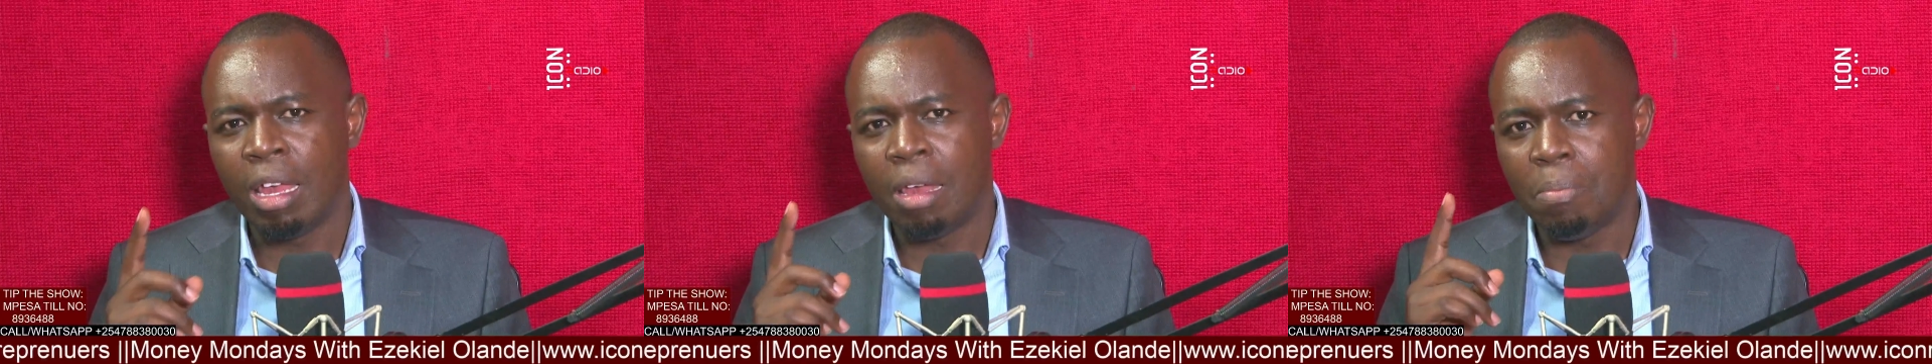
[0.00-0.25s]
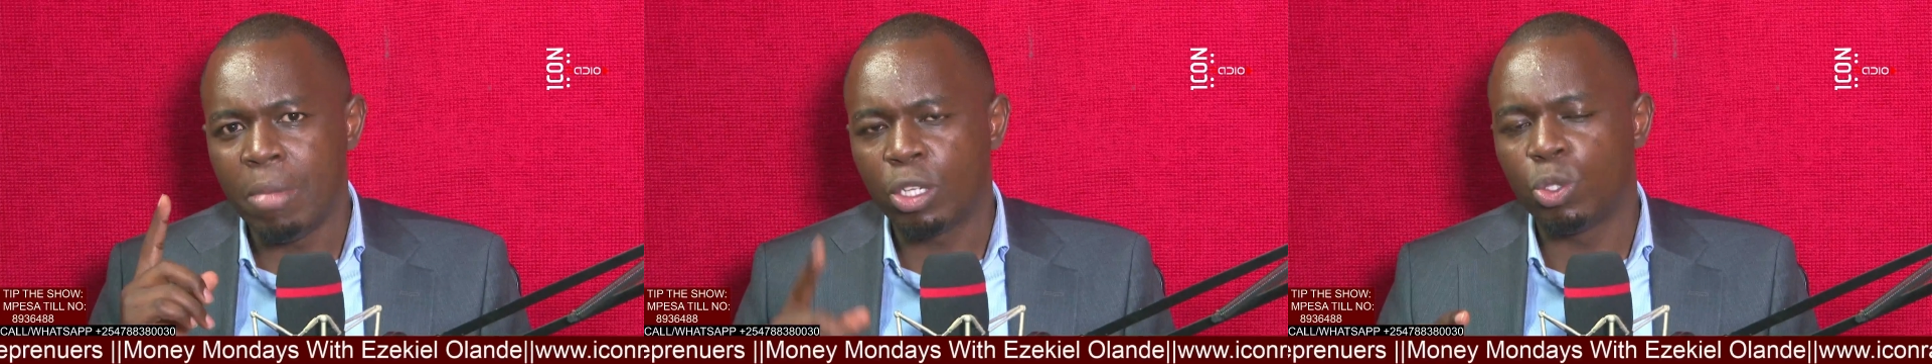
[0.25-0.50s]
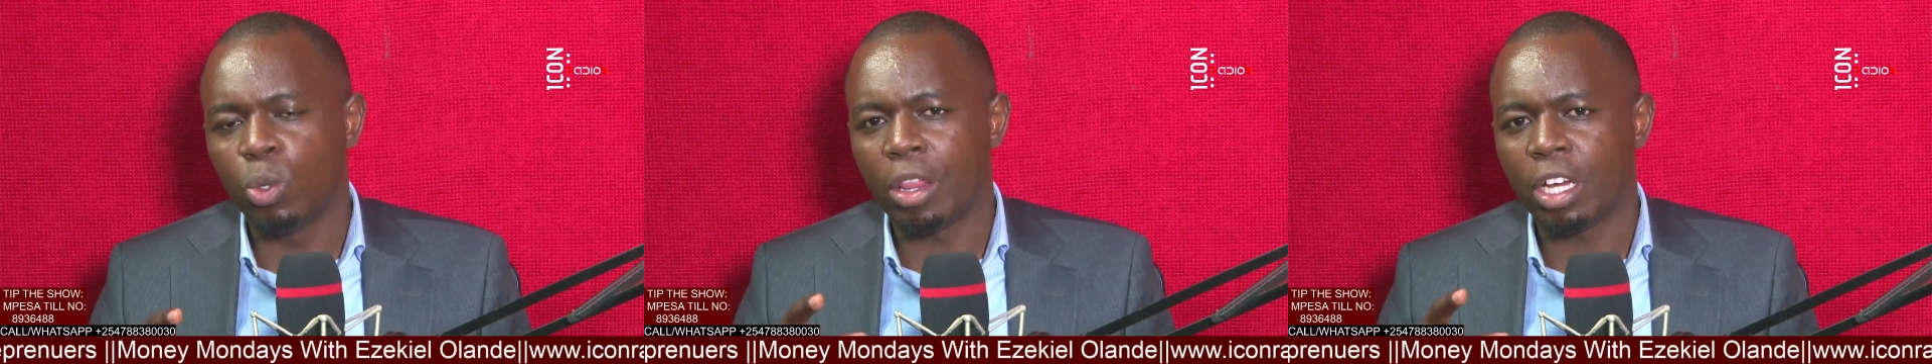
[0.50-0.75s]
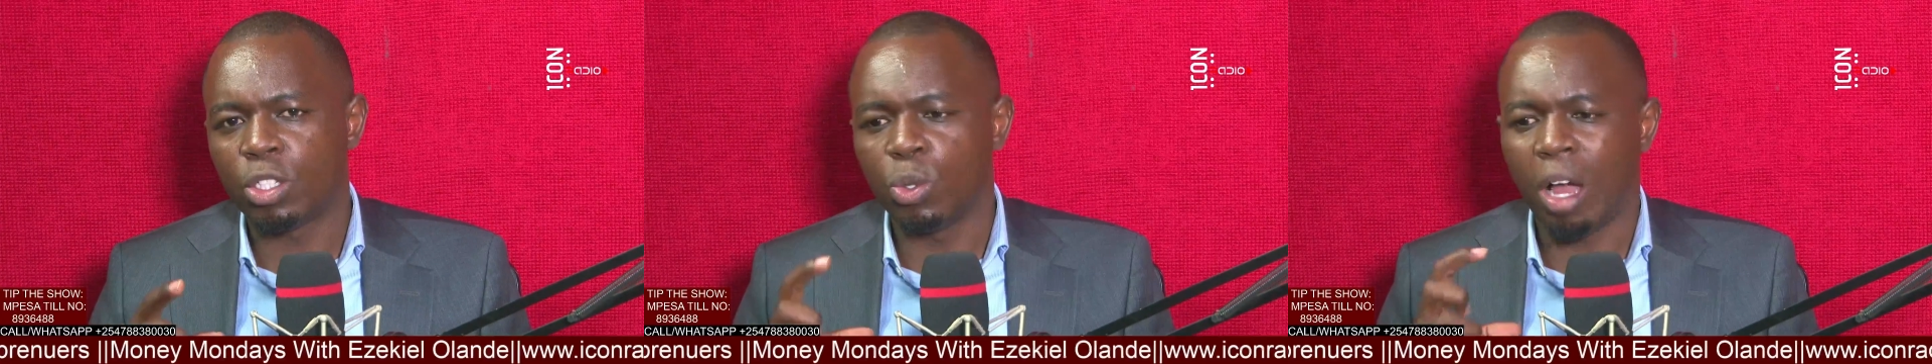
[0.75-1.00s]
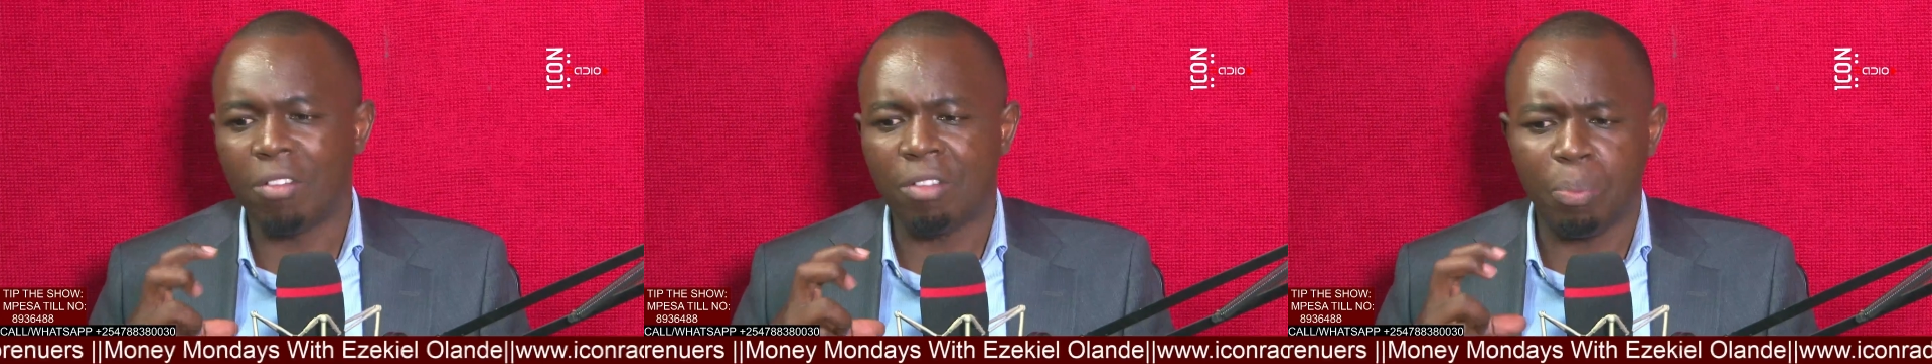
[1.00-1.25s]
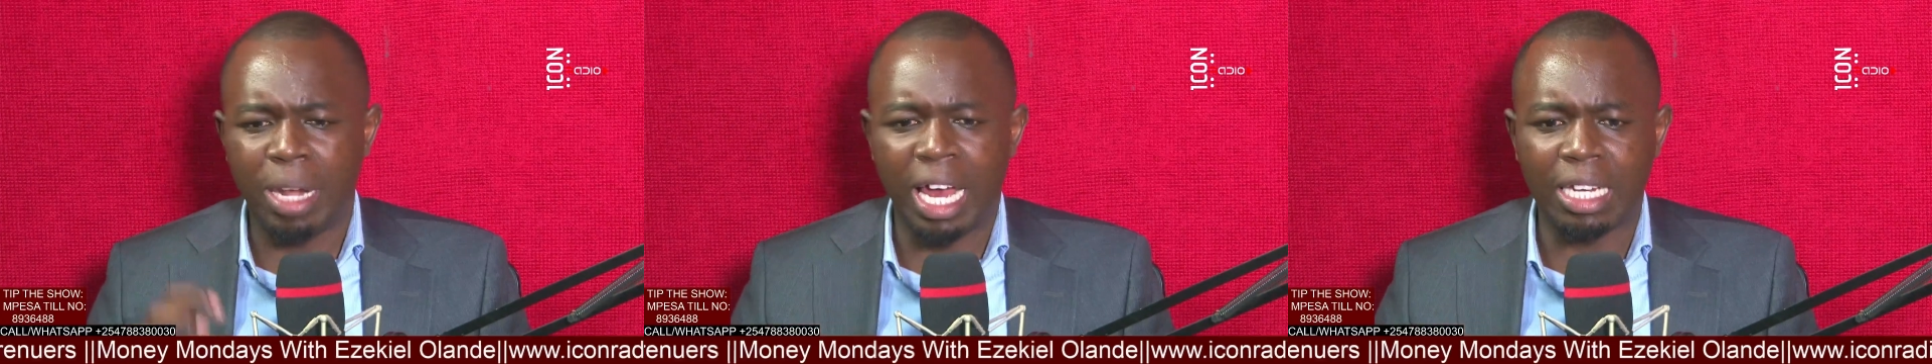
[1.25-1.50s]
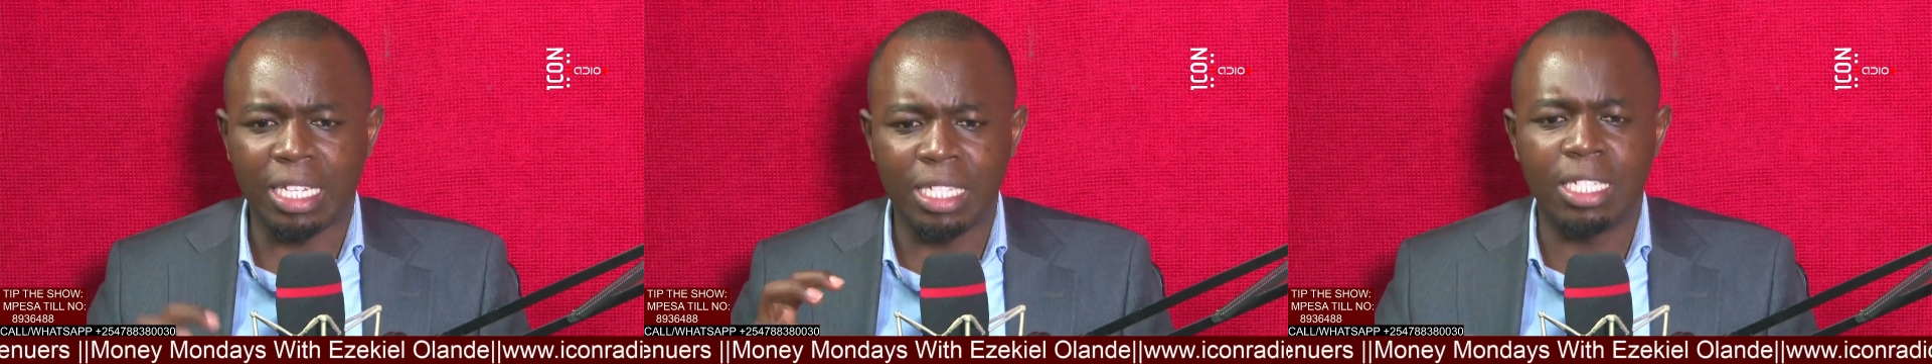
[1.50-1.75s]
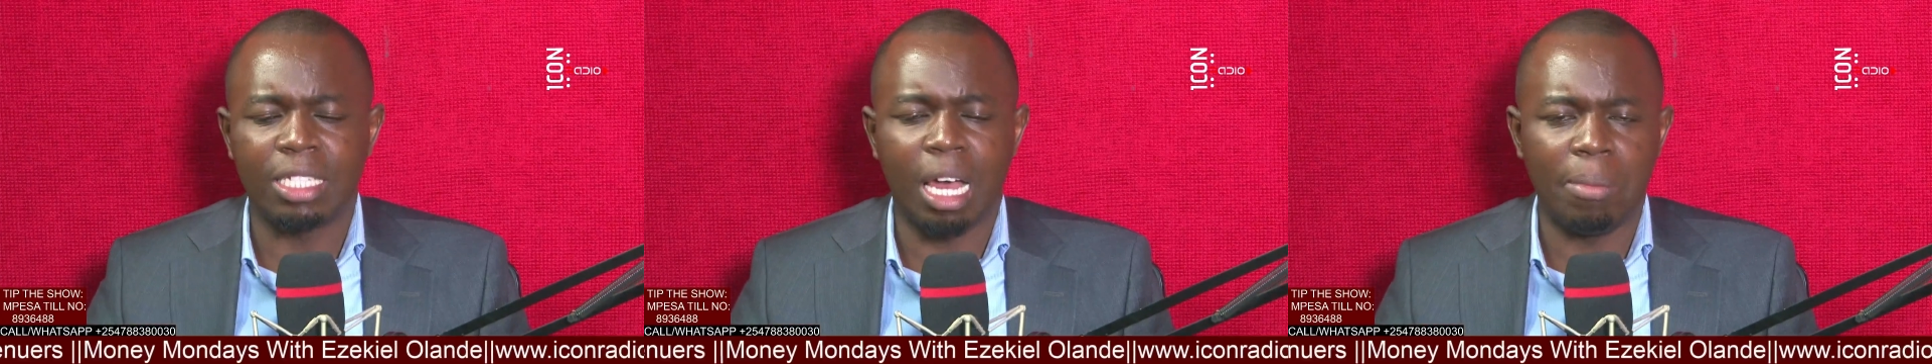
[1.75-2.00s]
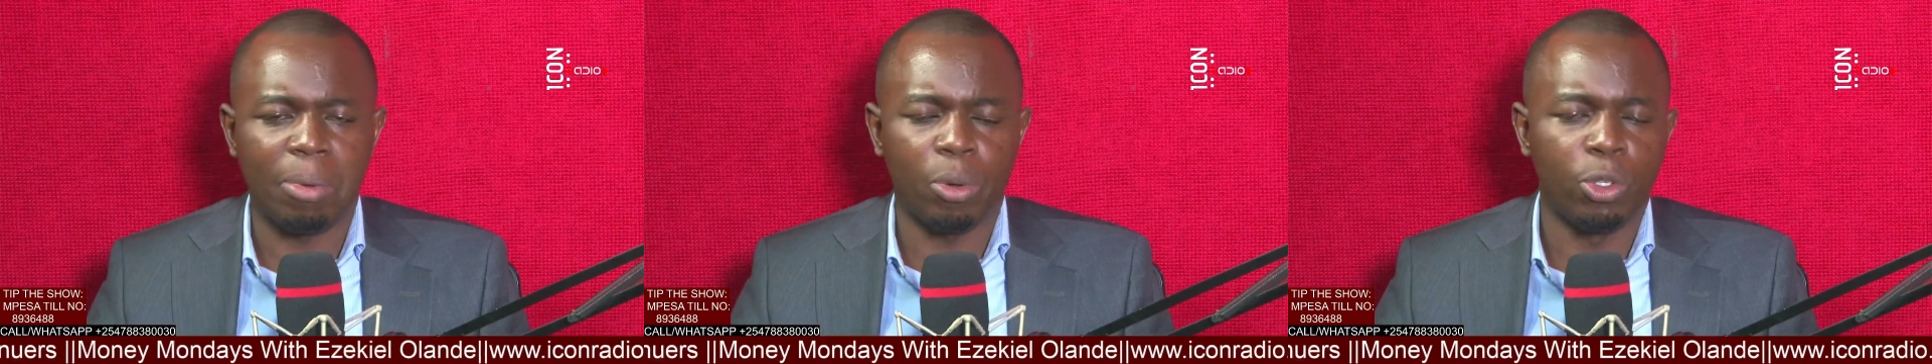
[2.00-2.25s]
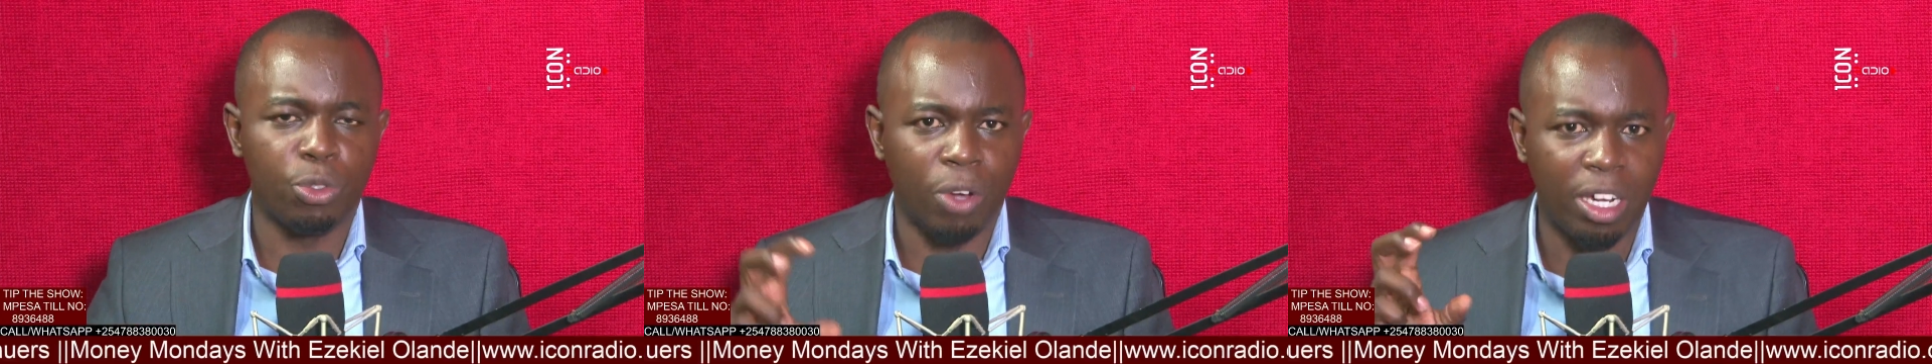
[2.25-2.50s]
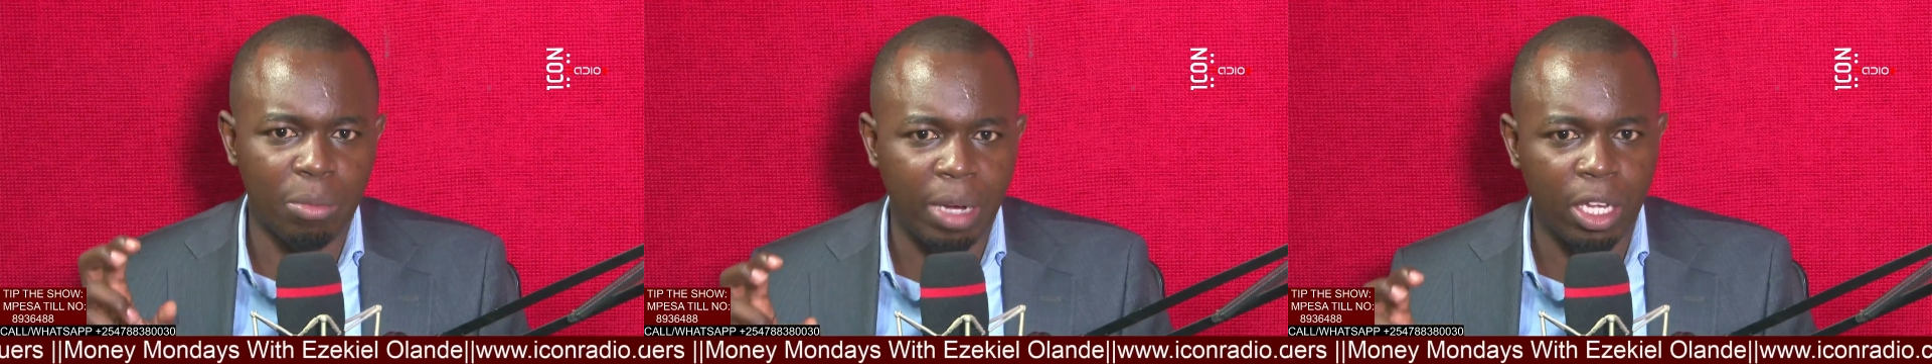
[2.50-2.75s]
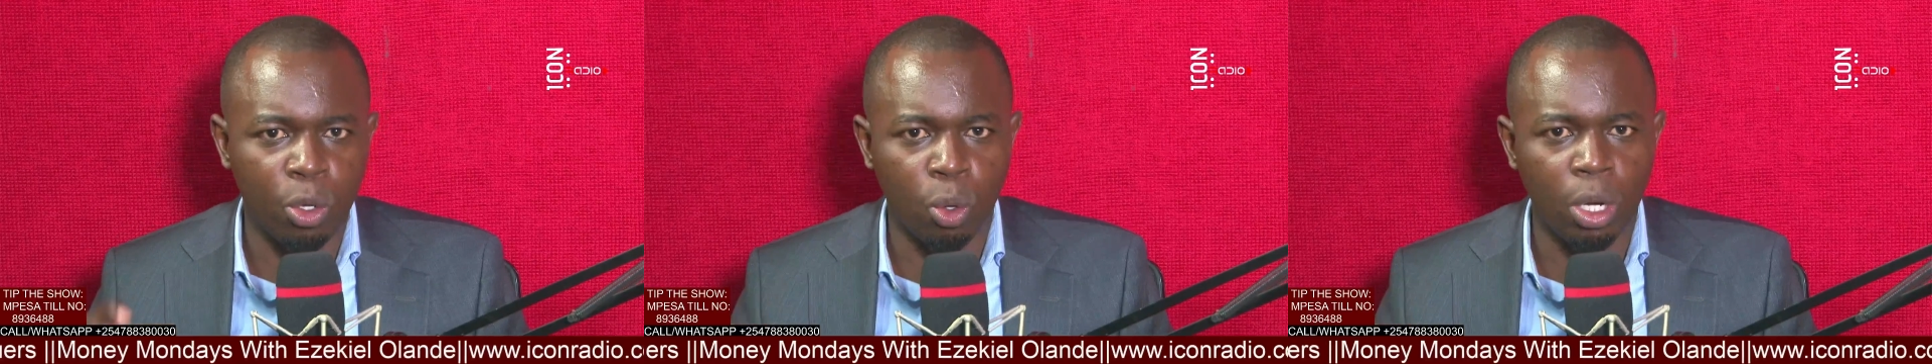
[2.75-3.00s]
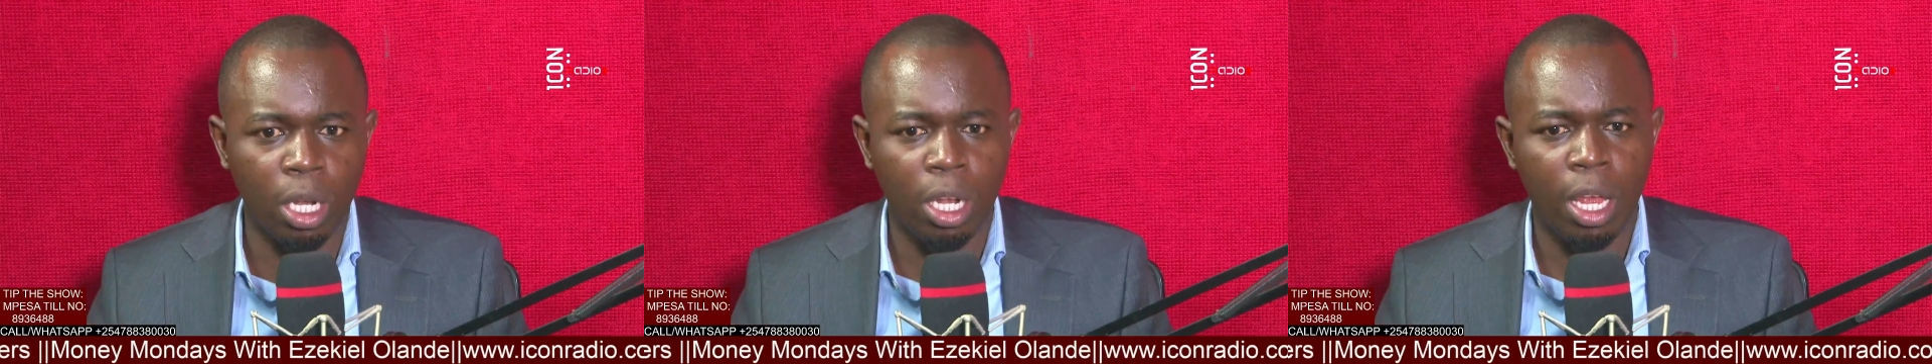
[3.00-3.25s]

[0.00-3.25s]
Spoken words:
Make sure that you have a plan. This is how I'm going to fund my goal,